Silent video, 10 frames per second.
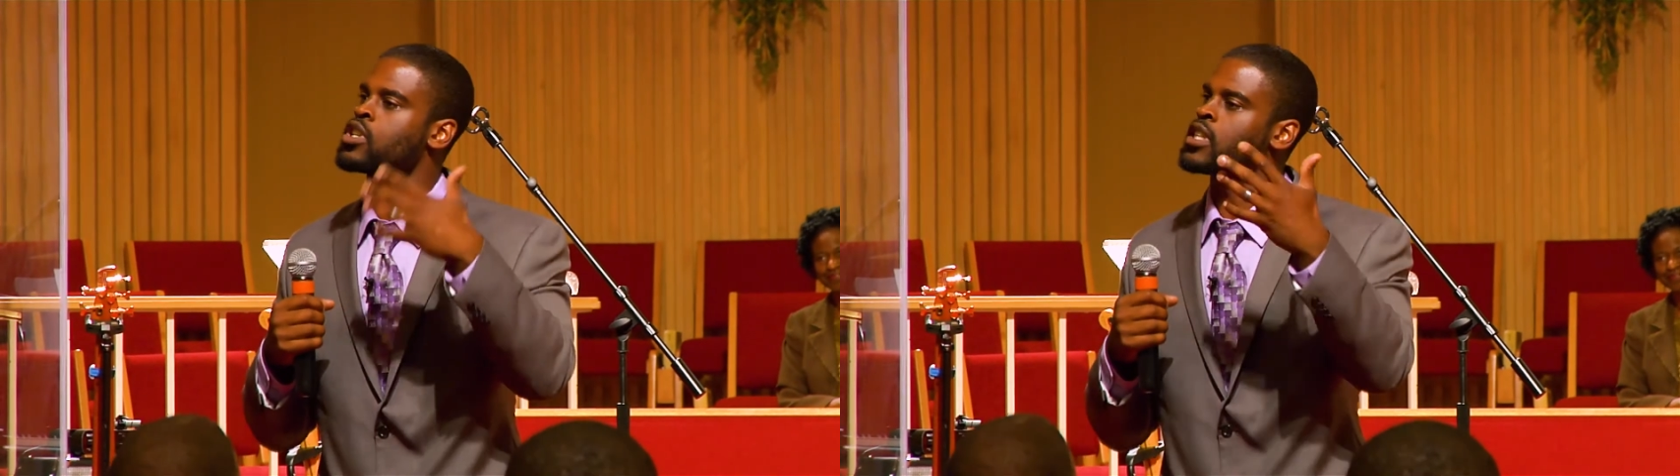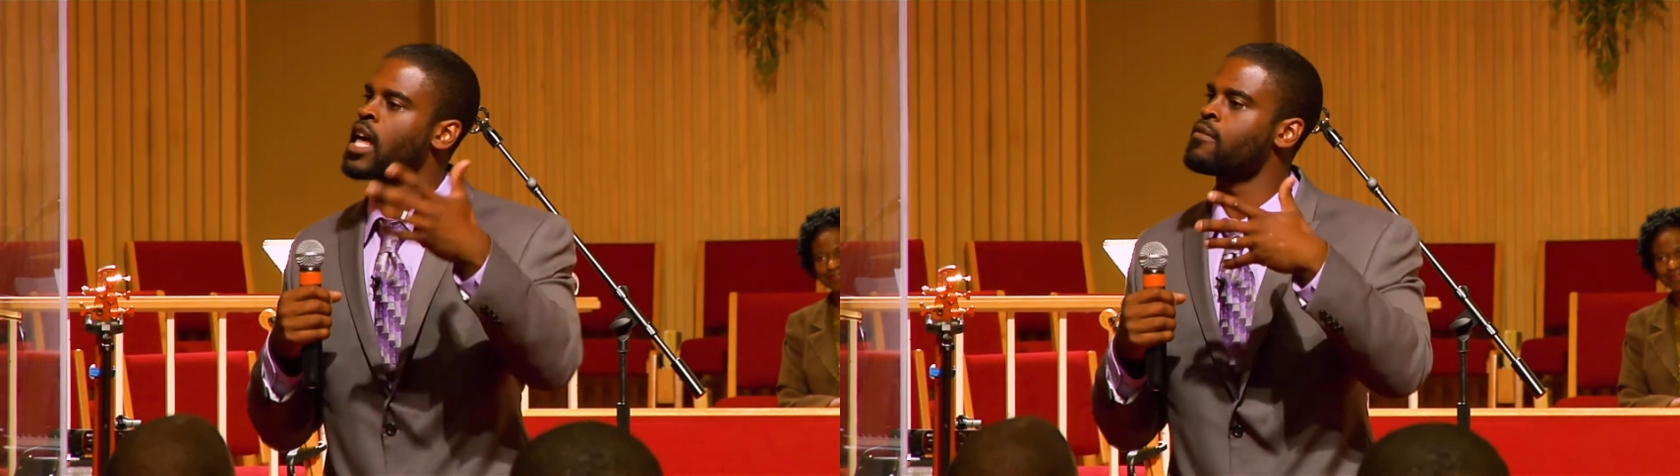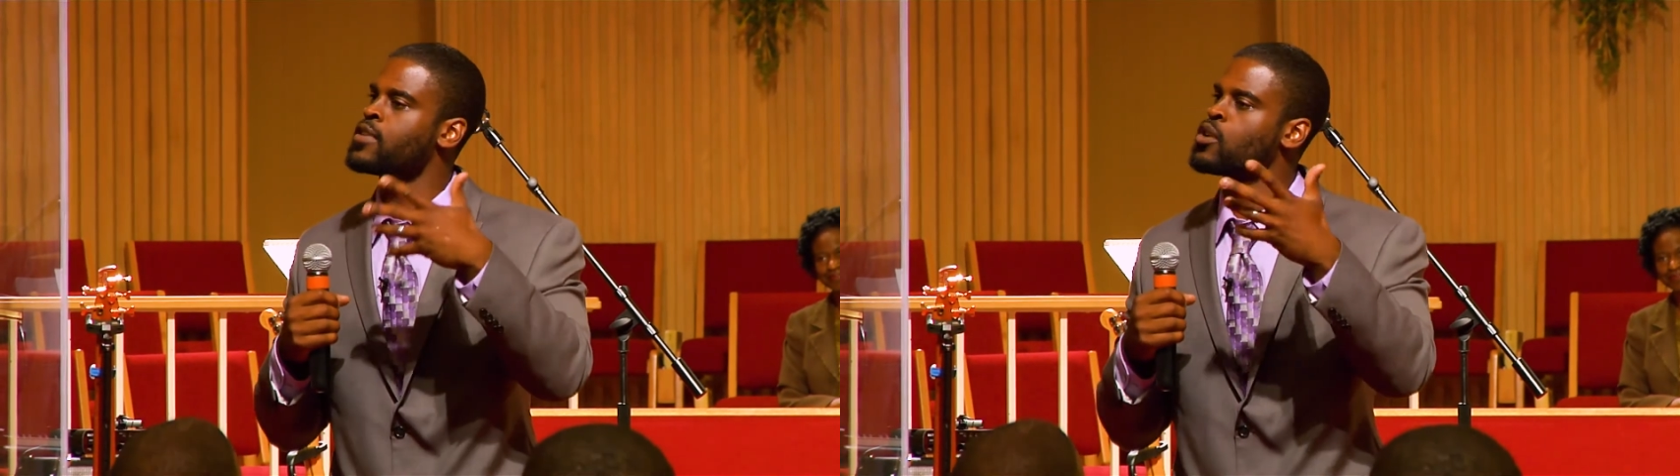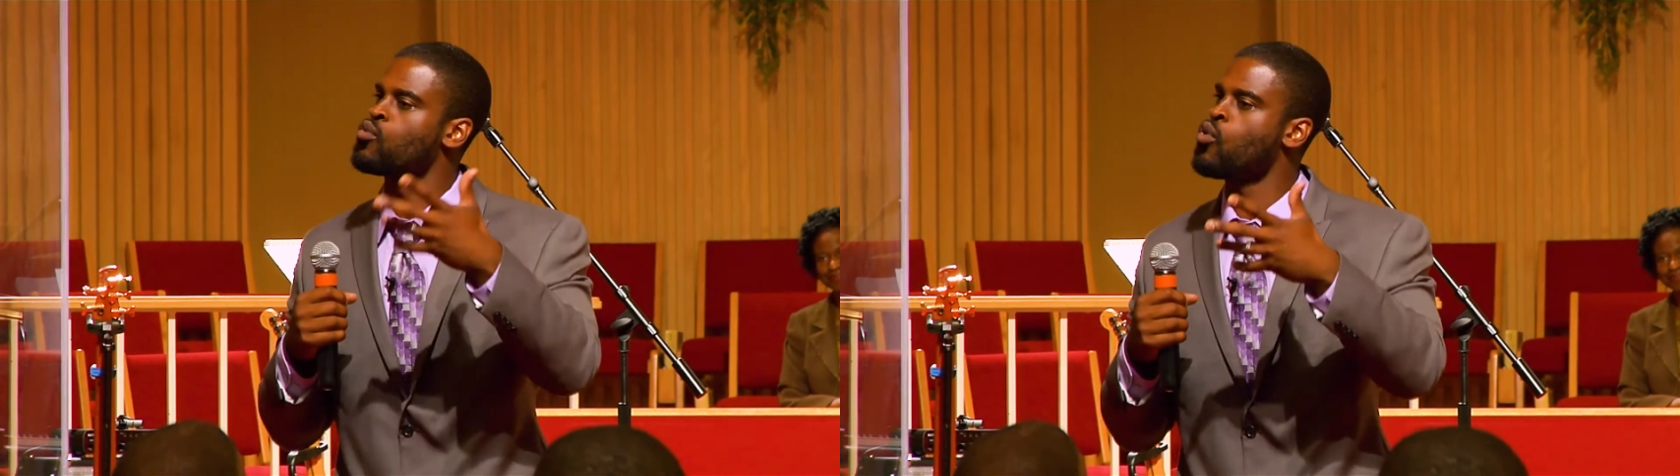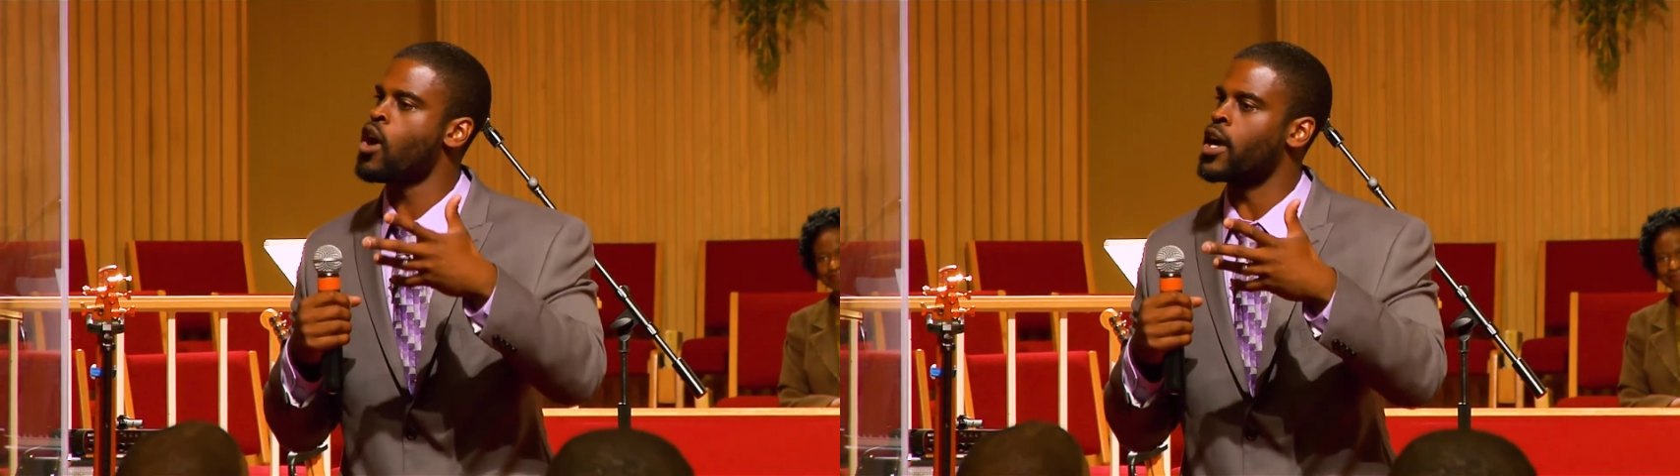
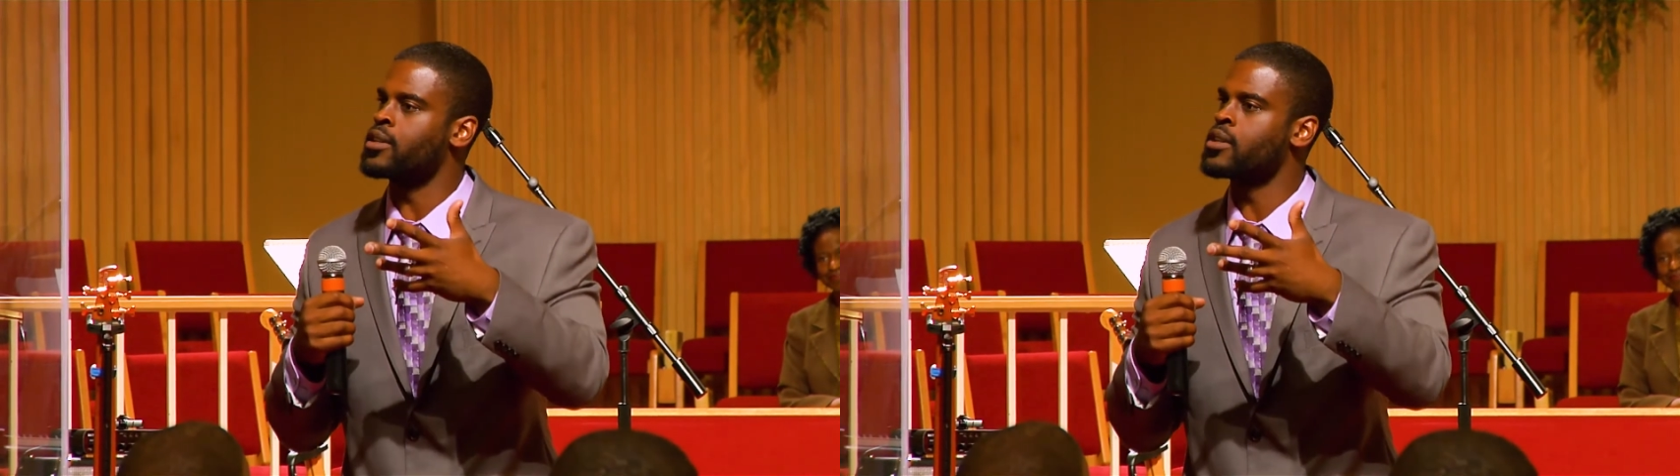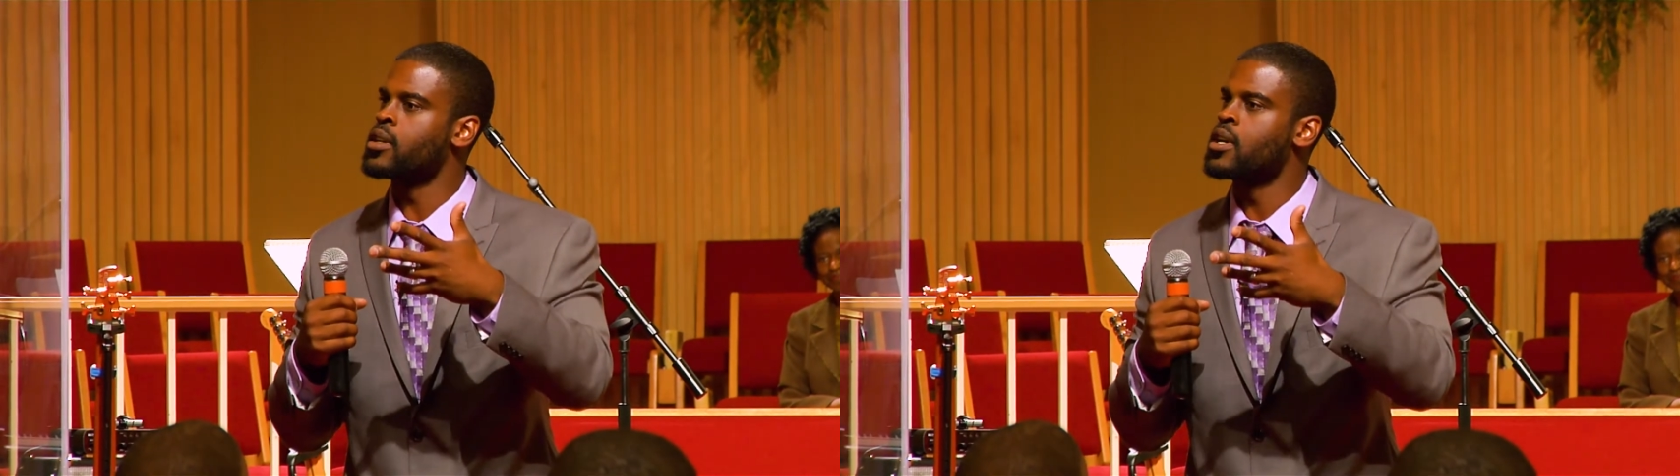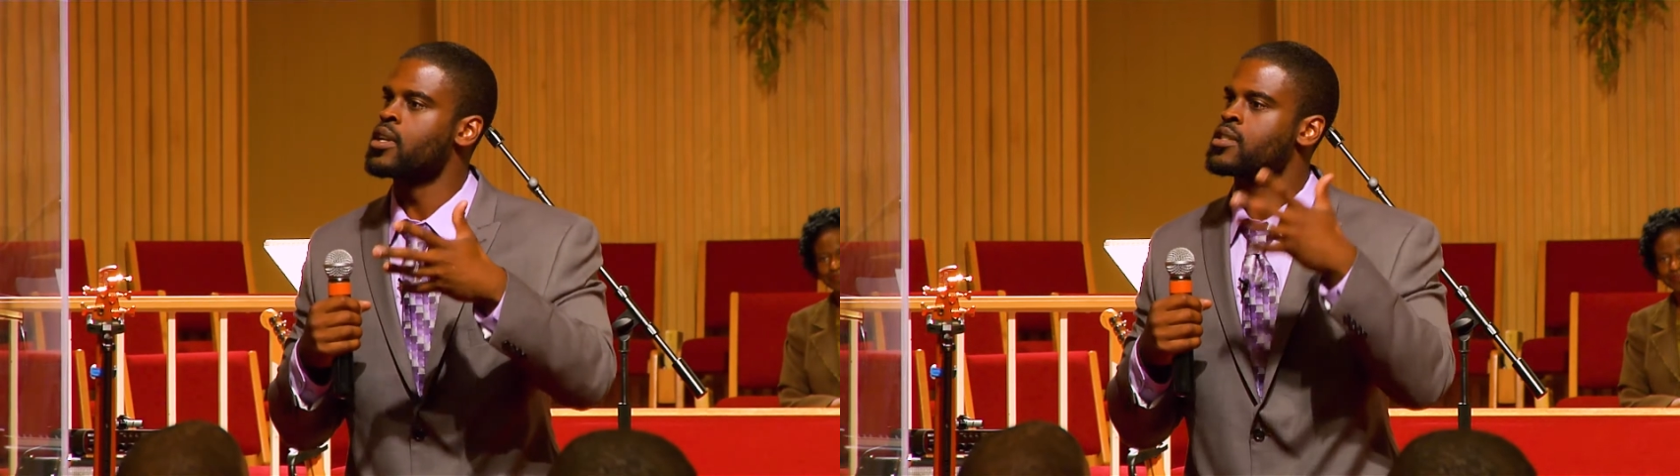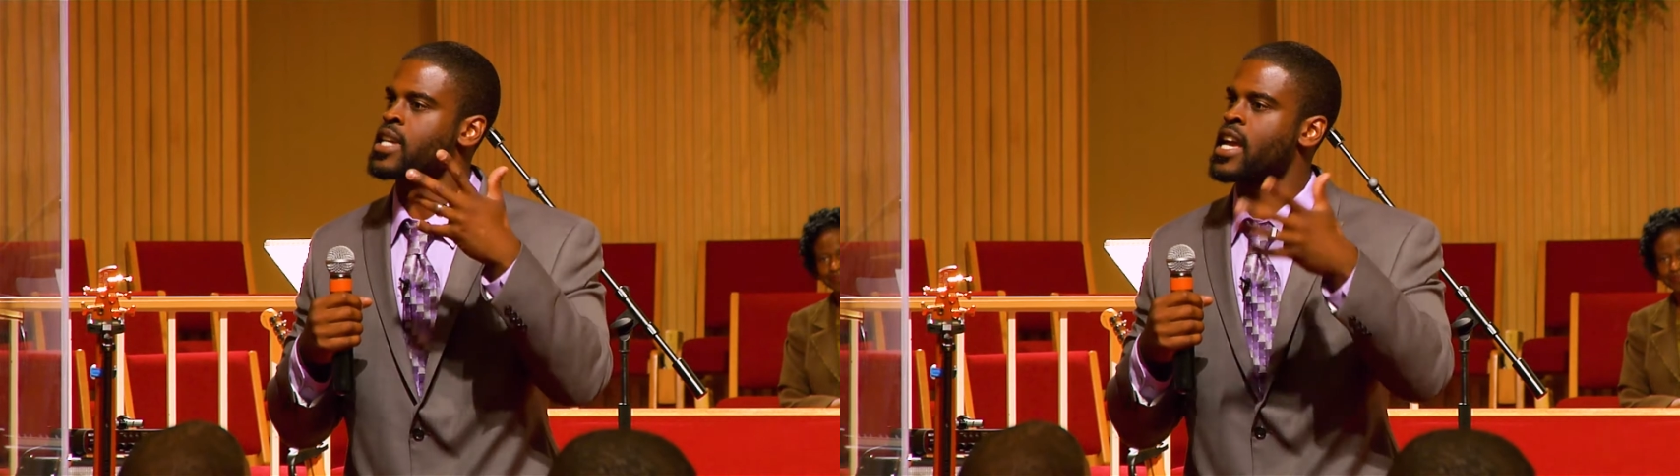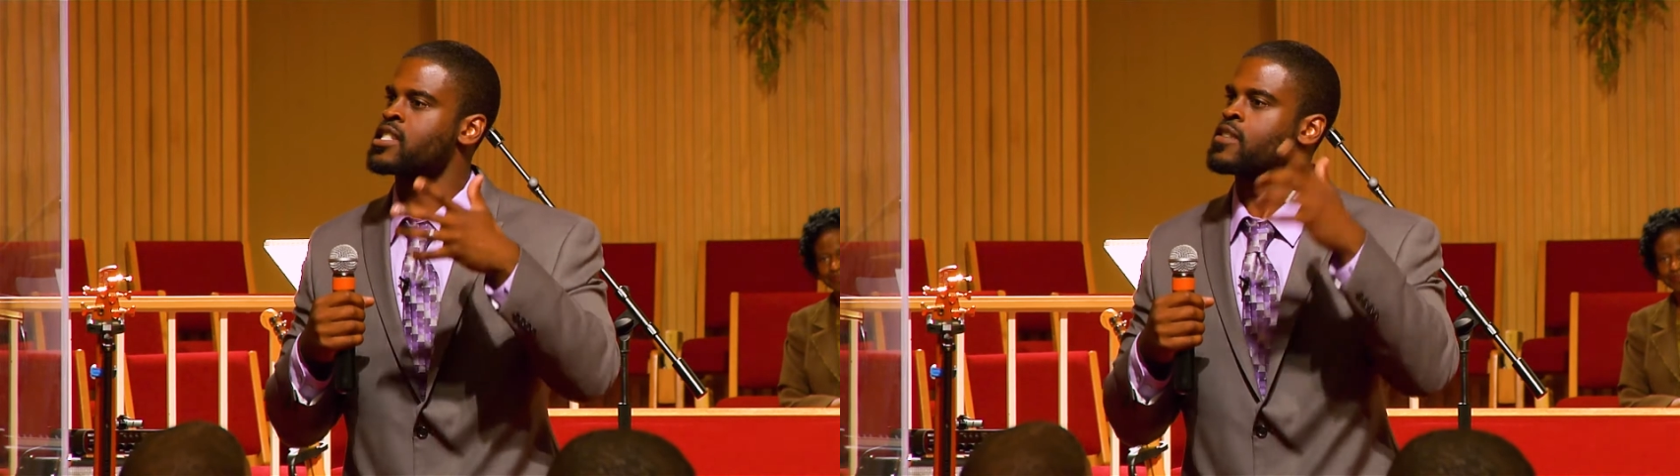11:1
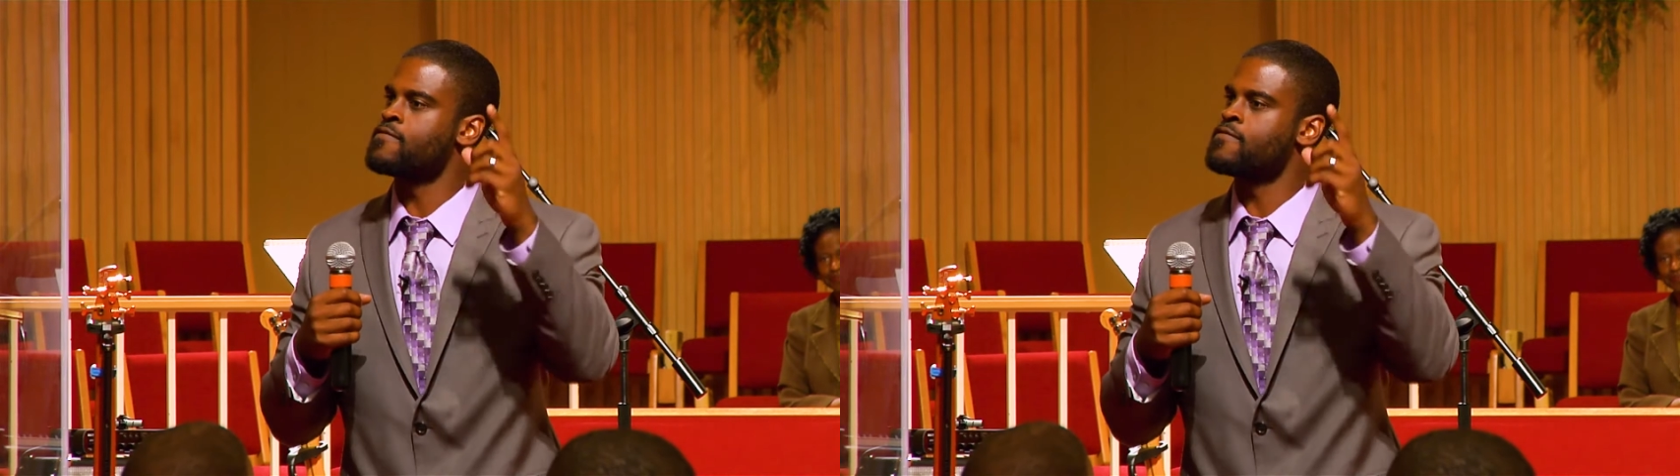says,